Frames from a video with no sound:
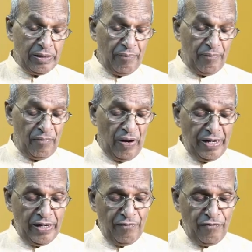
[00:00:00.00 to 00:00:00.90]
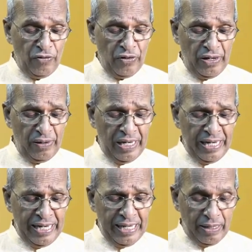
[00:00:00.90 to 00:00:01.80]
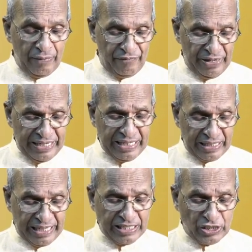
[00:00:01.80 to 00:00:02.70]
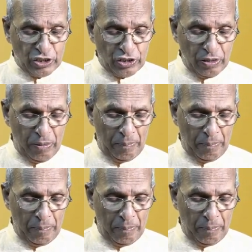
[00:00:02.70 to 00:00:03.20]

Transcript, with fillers: a wonderfully a very rich